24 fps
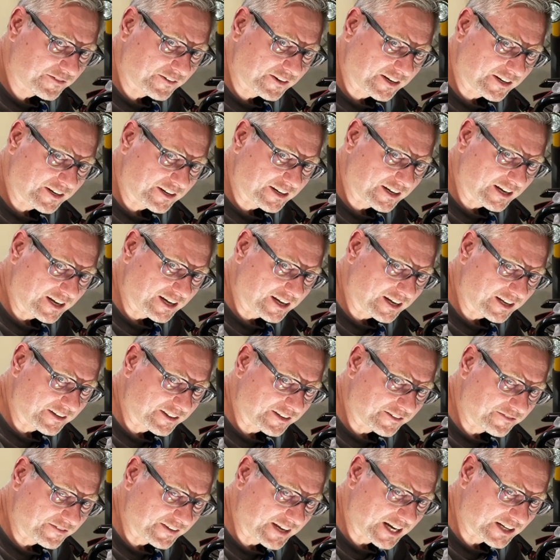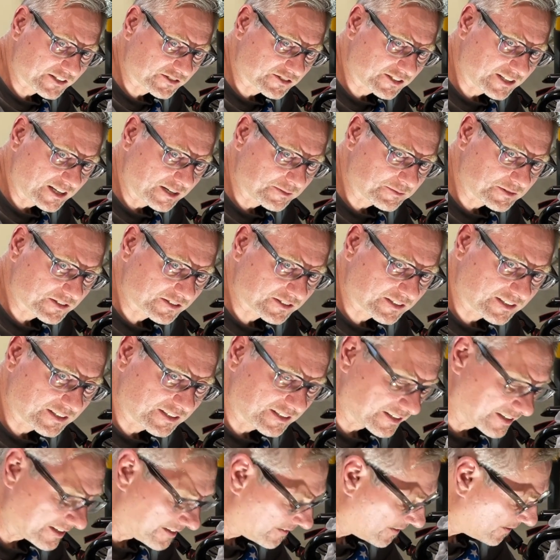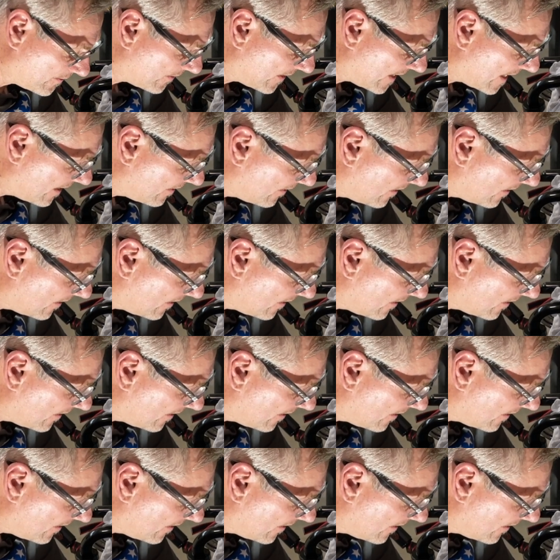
for uh, the factory, I'm just going to leave it without